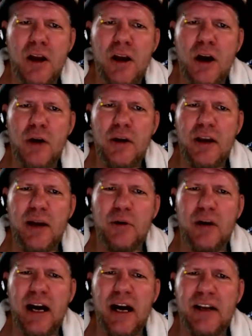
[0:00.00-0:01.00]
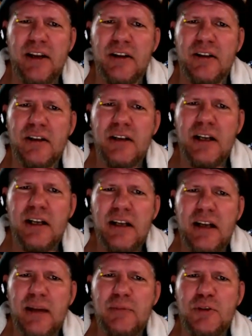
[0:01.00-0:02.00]
Okay, we're out of here.
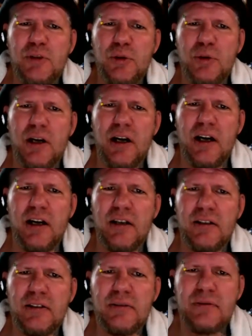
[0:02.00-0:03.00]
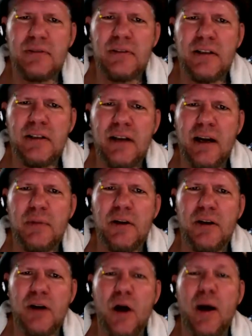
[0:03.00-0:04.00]
Time to, oh, I
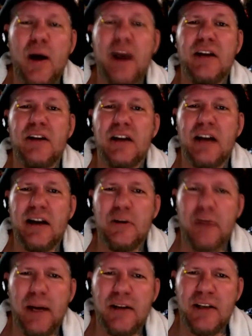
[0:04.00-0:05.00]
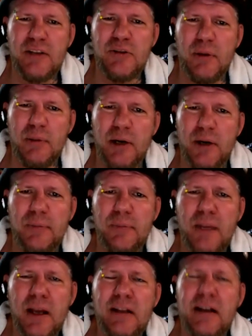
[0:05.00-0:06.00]
got to go to the chiropractor. That's where I'm going.
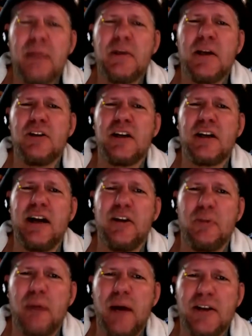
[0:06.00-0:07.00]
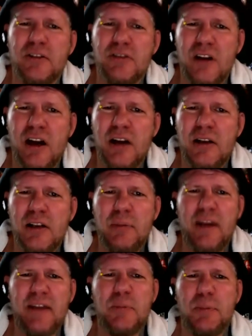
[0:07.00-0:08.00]
Time to go to the chiropractor. So I'll
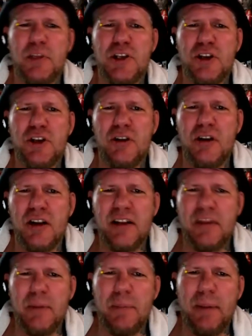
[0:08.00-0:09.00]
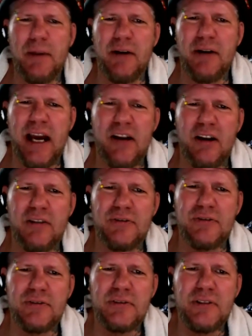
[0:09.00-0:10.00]
probably have to put a shirt on and take my pirate hat
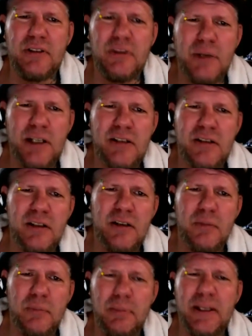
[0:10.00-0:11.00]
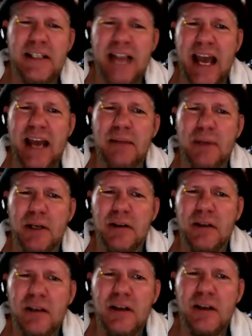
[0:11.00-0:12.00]
off, which would be sad, but,
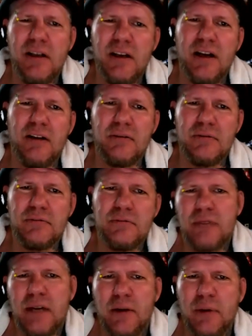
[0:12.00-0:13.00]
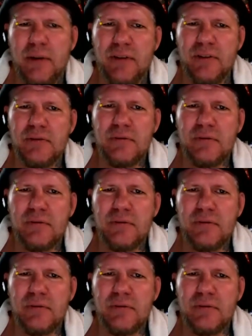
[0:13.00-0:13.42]
well, whatever.